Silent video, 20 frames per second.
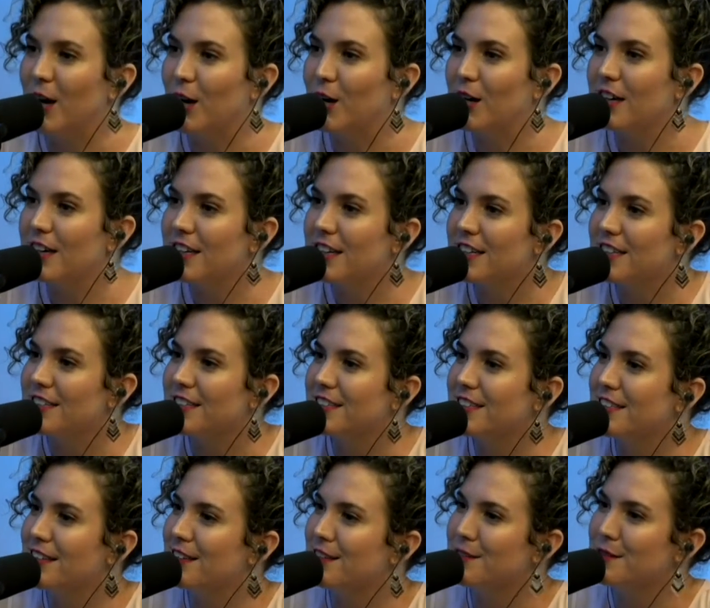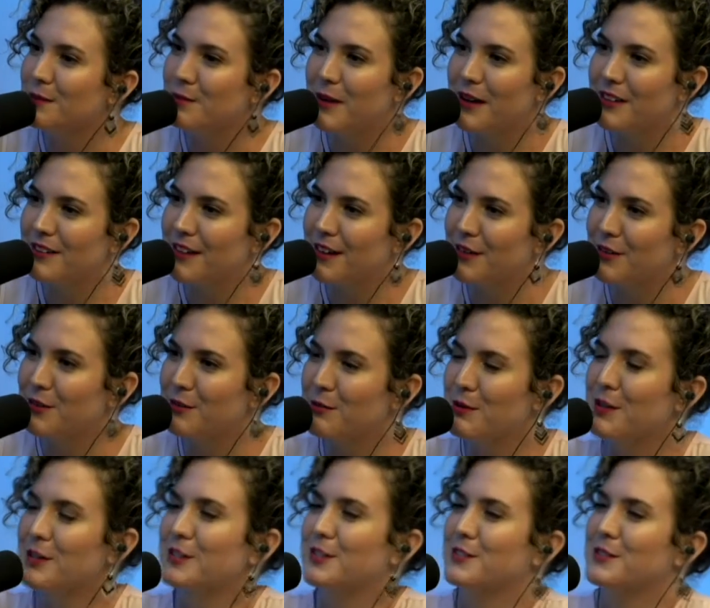Eric, tell us about
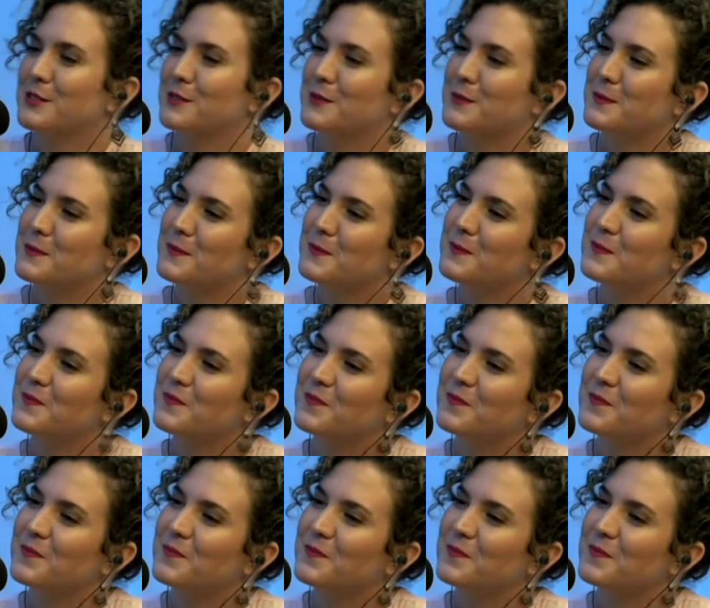Laddering Works.